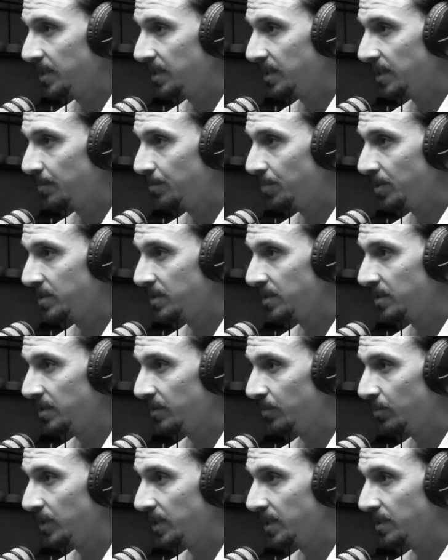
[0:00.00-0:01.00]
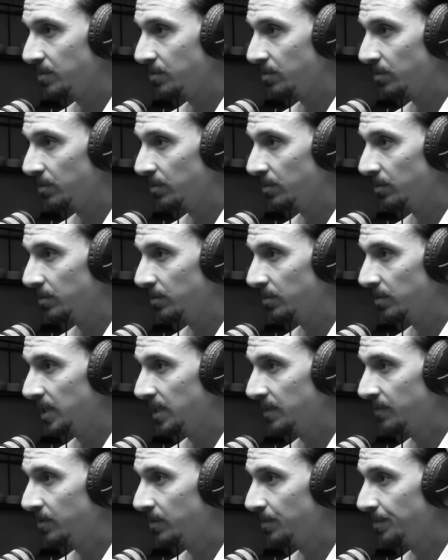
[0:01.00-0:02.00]
but in a positive way. So
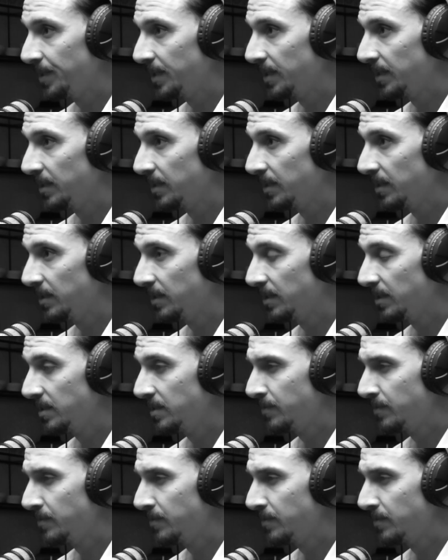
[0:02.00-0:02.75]
that for me